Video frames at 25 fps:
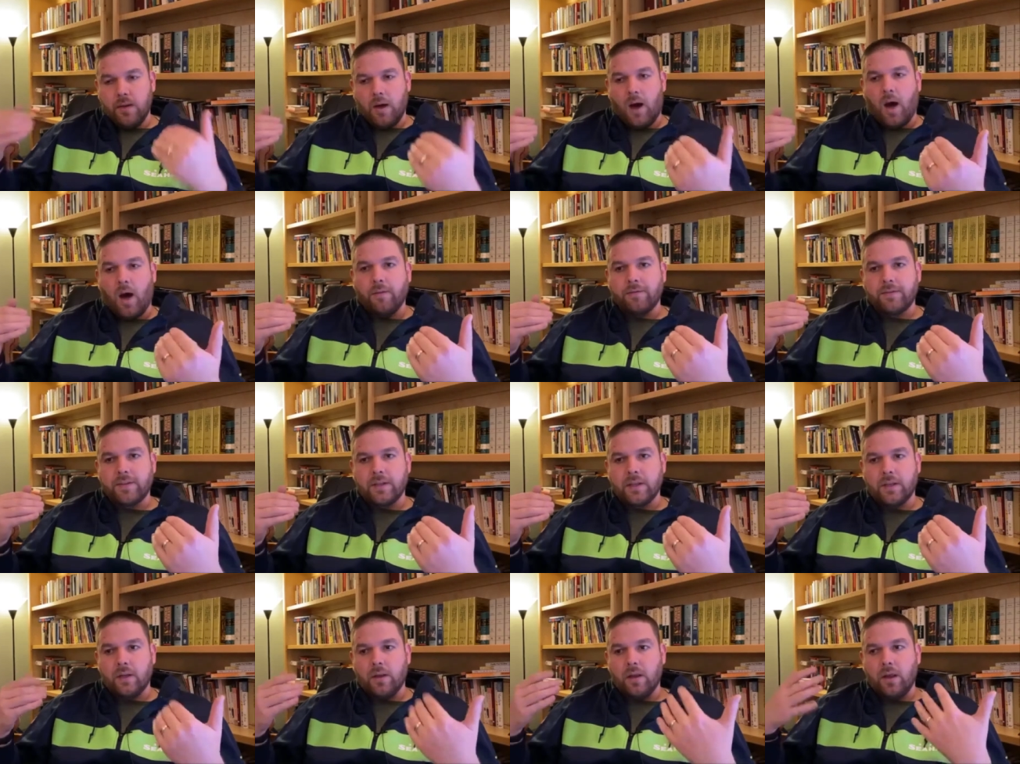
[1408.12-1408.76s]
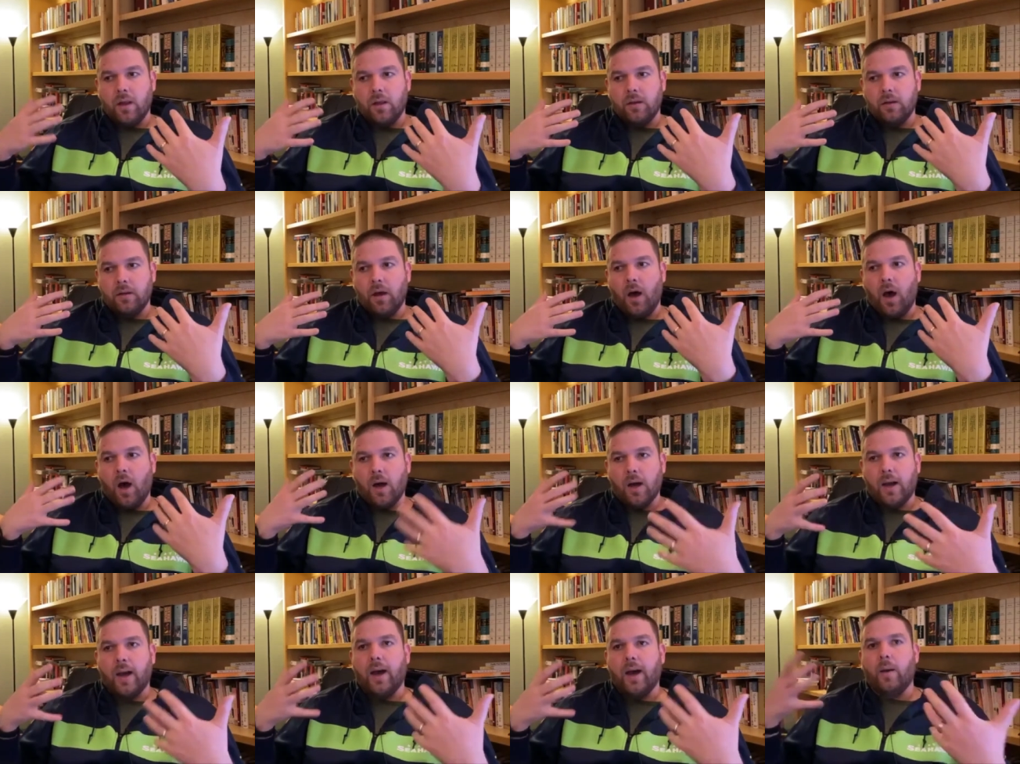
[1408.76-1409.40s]
often
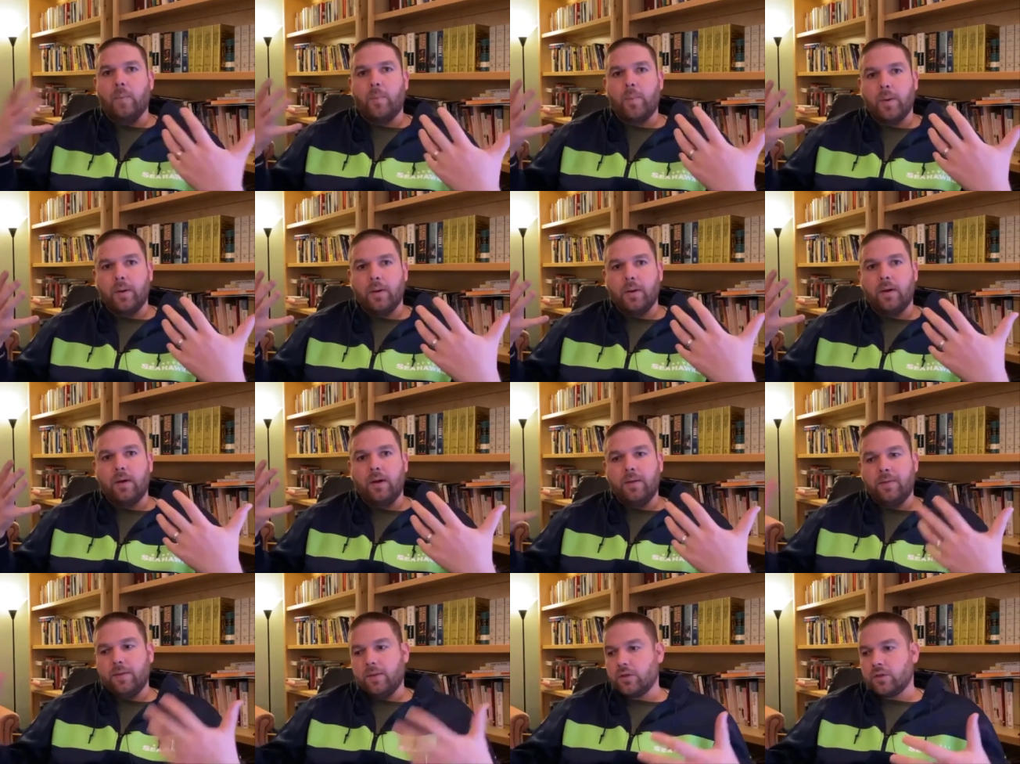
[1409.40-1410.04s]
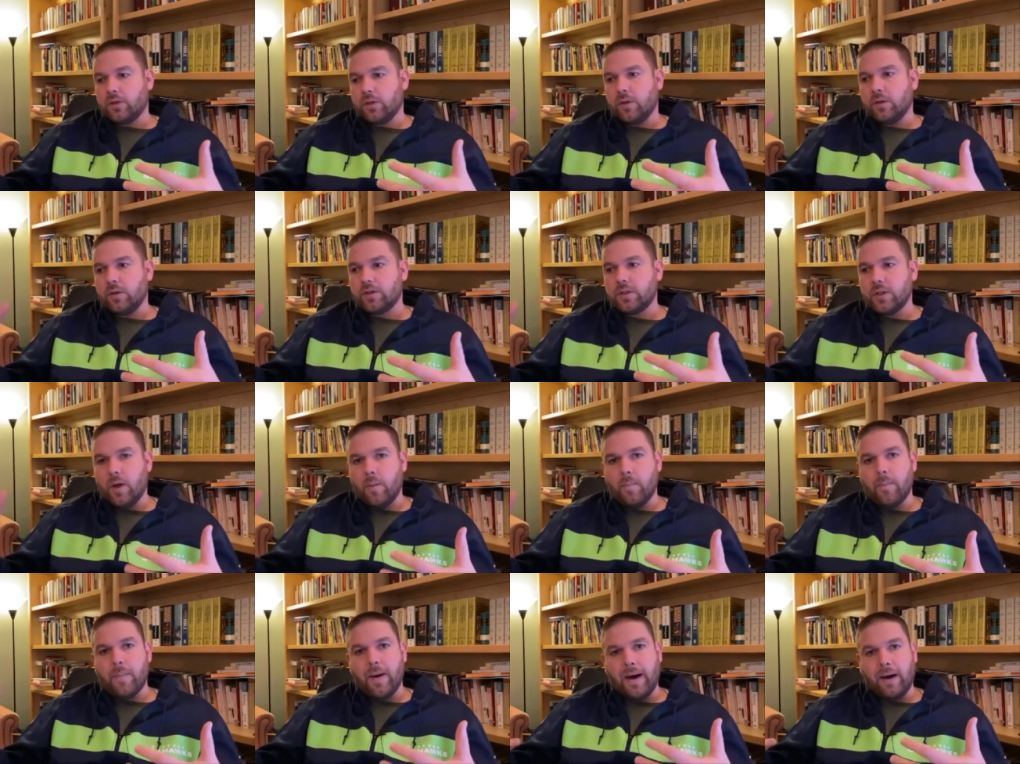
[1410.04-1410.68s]
hung up in the church
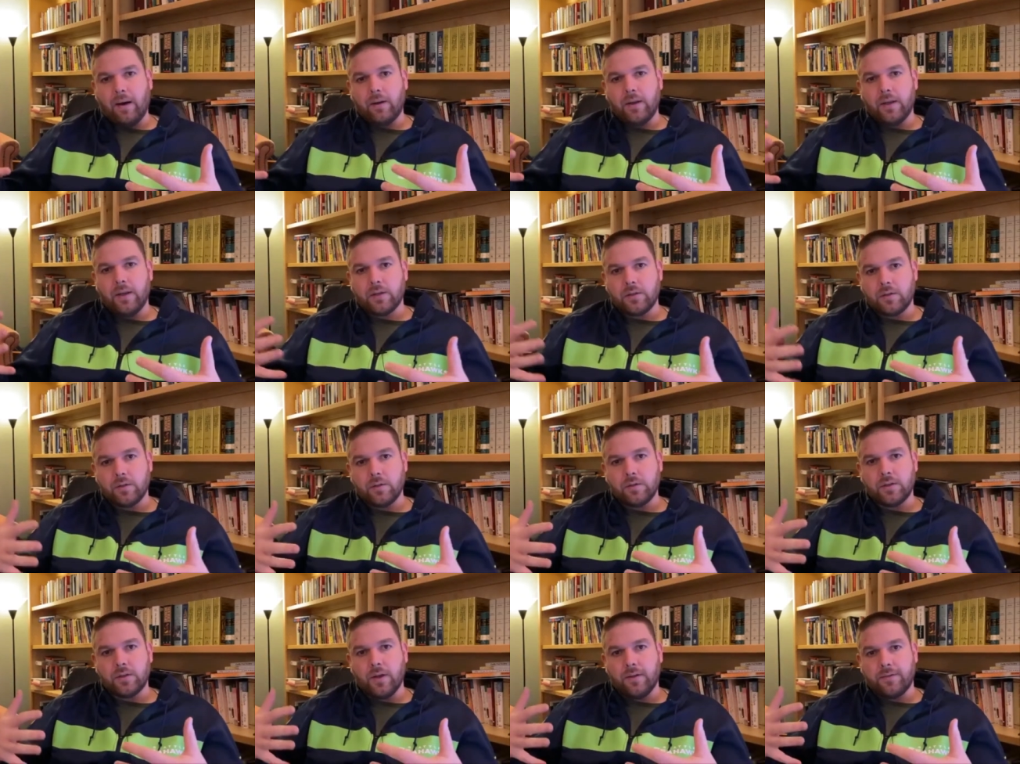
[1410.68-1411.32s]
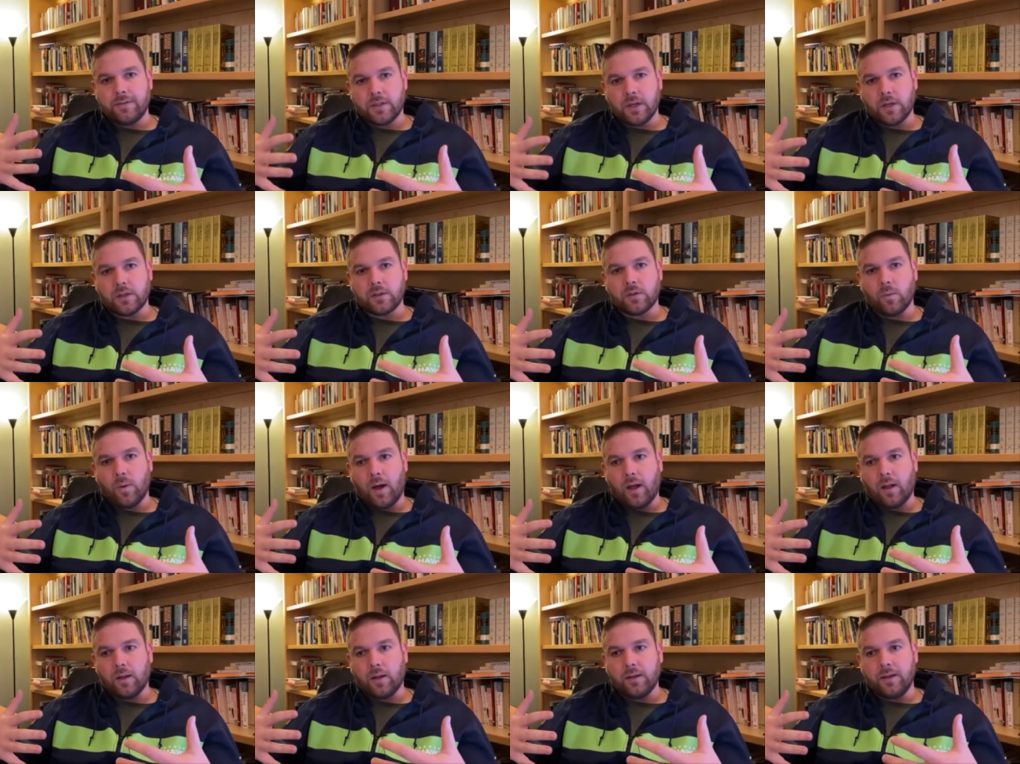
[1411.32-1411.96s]
about issues of
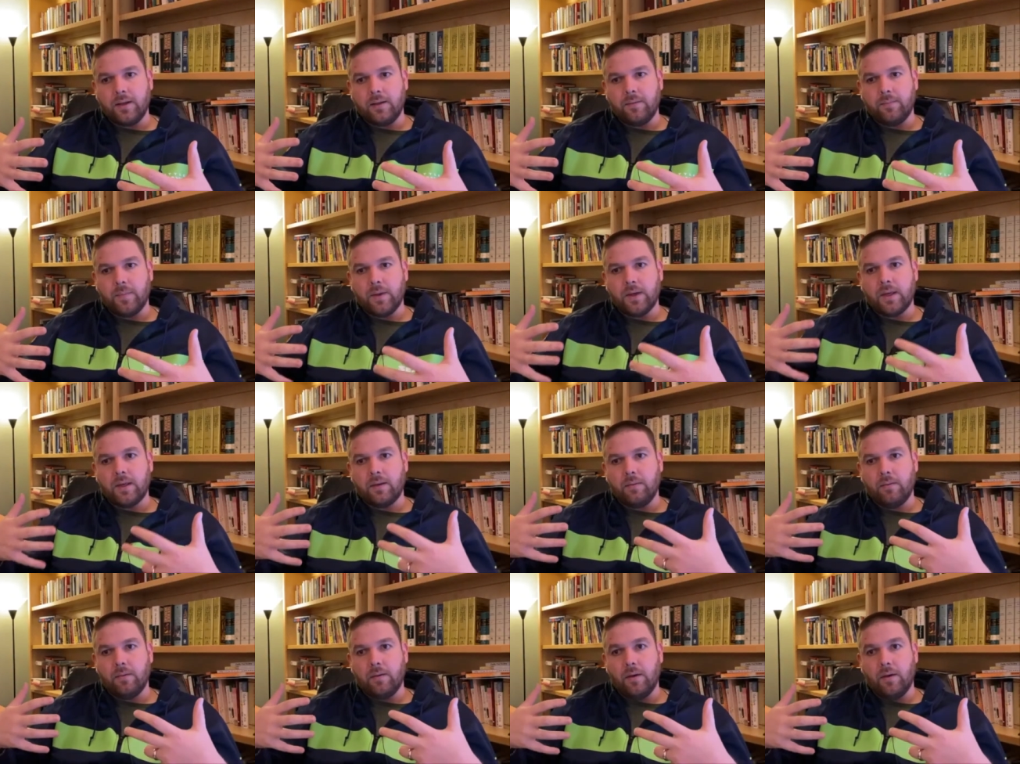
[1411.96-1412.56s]
sexuality